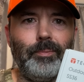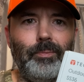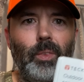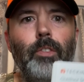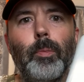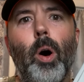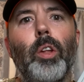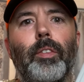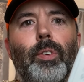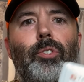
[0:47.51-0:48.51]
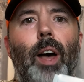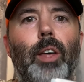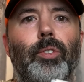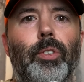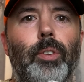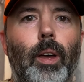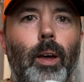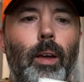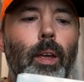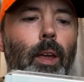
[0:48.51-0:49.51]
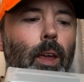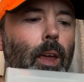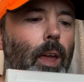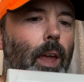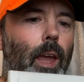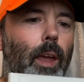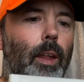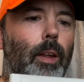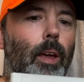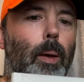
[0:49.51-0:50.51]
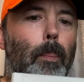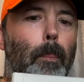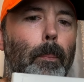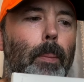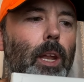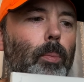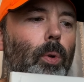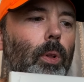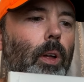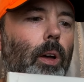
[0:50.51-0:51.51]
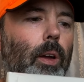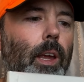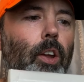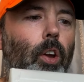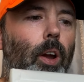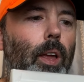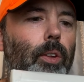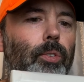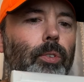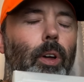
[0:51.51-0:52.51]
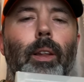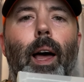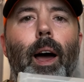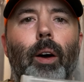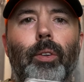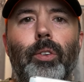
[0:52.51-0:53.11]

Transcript: from all different sizes. And minimal ingress allowed.